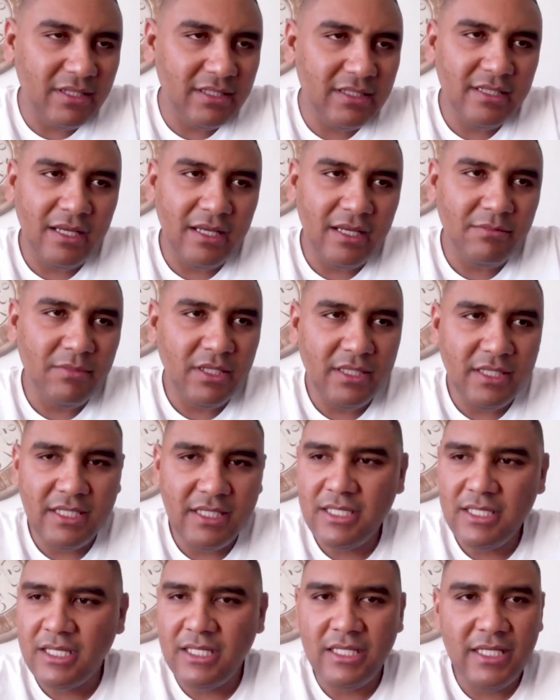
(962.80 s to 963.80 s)
But I mean,
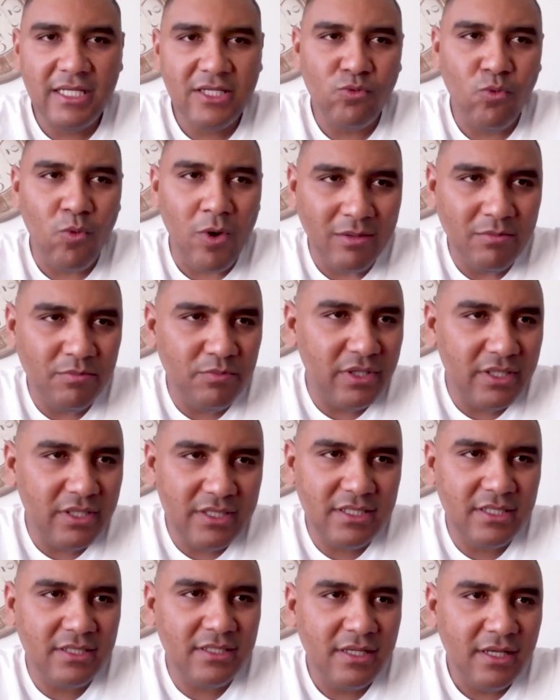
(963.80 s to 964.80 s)
there's at least one
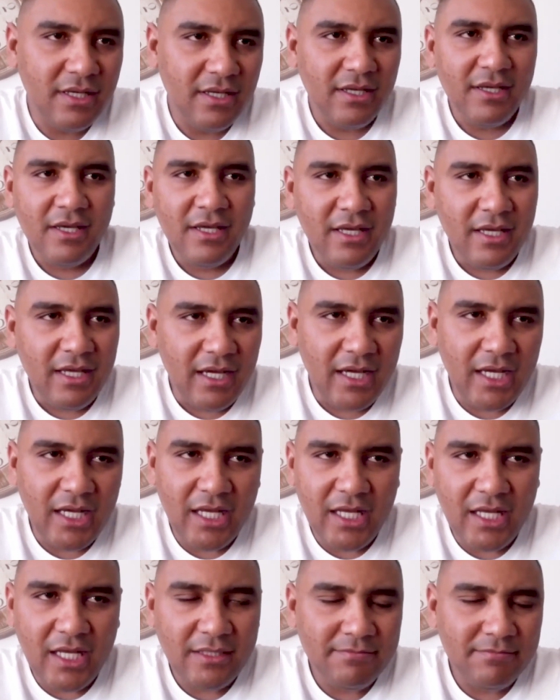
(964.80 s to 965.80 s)
person,
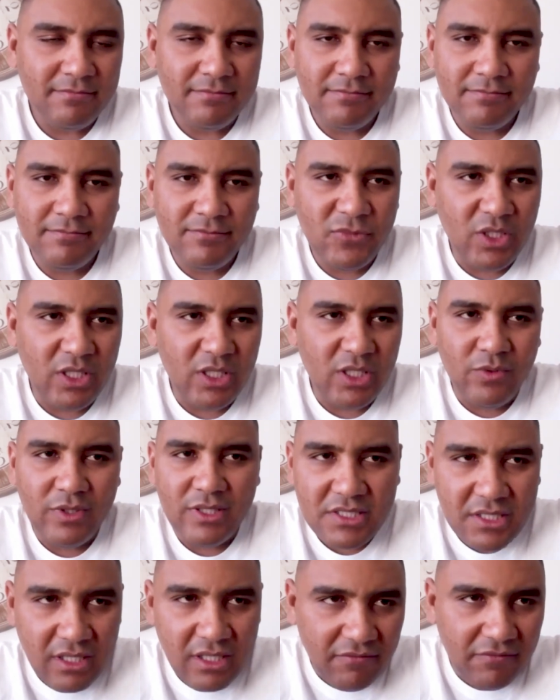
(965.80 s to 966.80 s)
um, you know, with
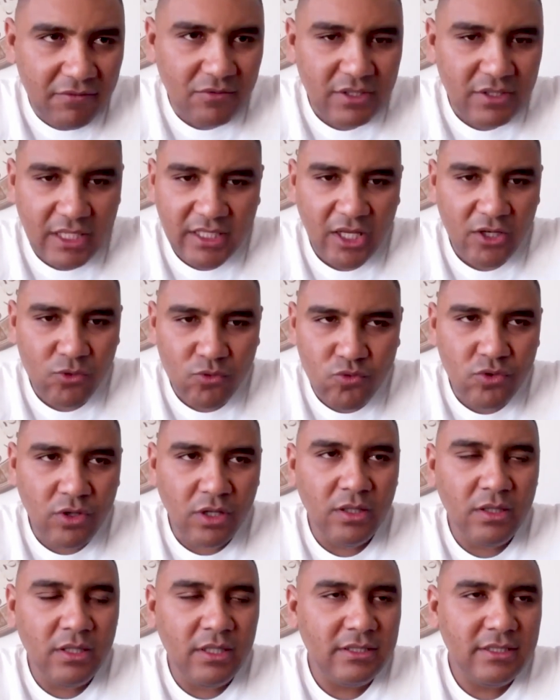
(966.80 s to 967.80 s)
a cell phone that can
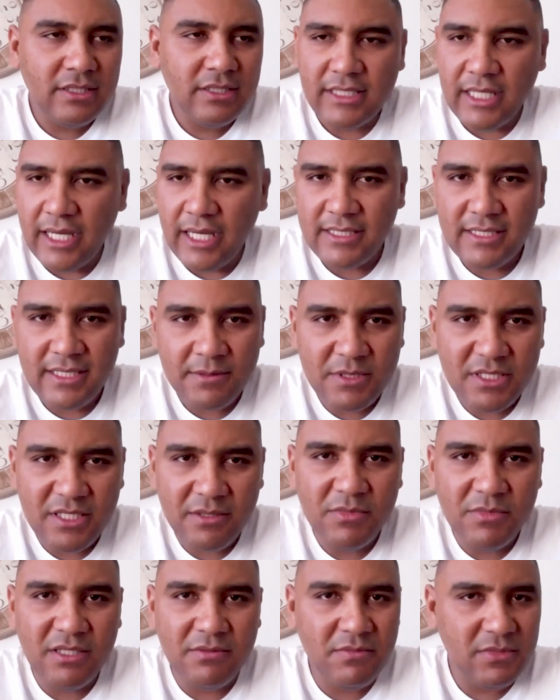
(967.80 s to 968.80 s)
Google signs and
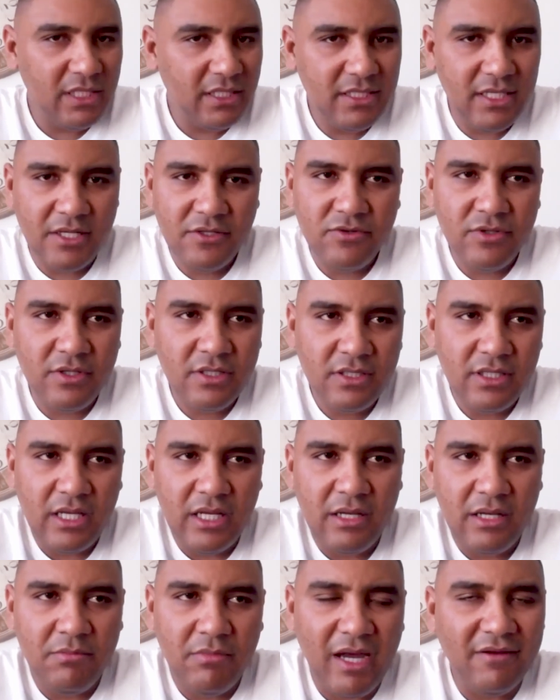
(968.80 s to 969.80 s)
symptoms, etc.
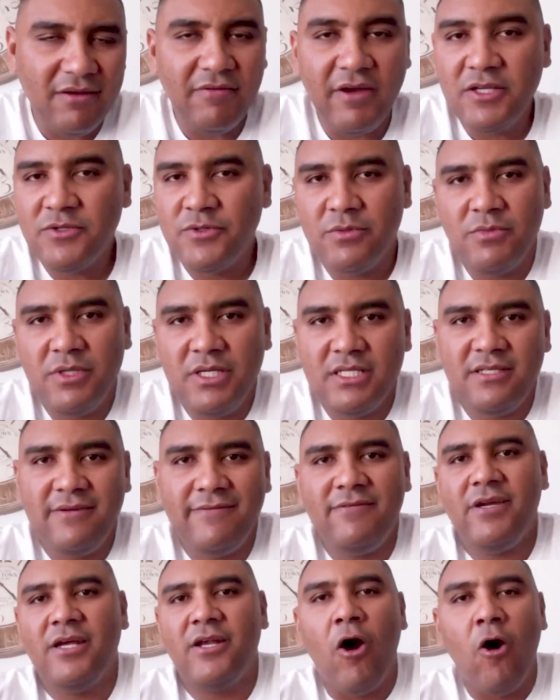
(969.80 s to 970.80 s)
Um, my advice would be is
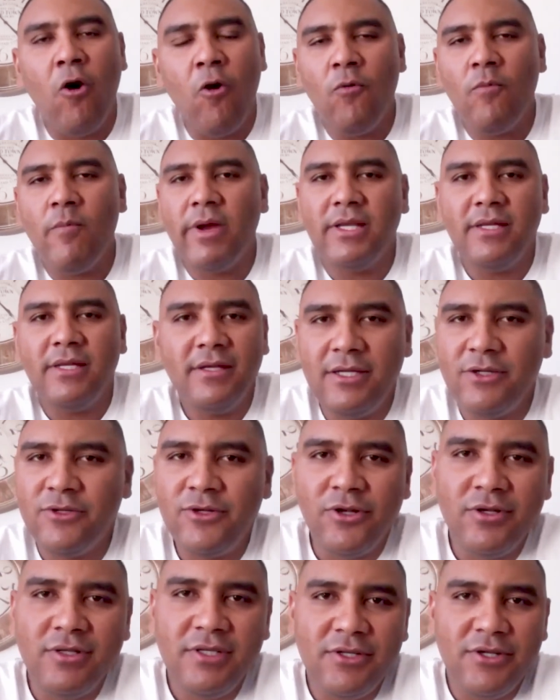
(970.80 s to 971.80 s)
if you're at home and you
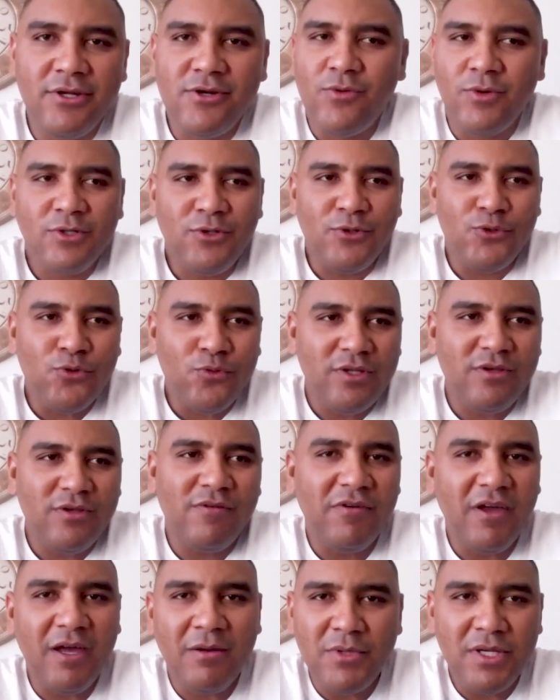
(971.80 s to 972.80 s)
know you don't know what to do with
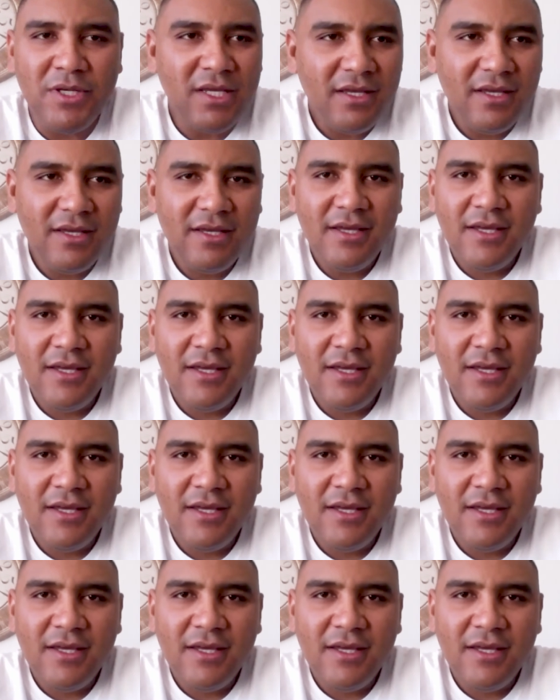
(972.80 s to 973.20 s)
your family,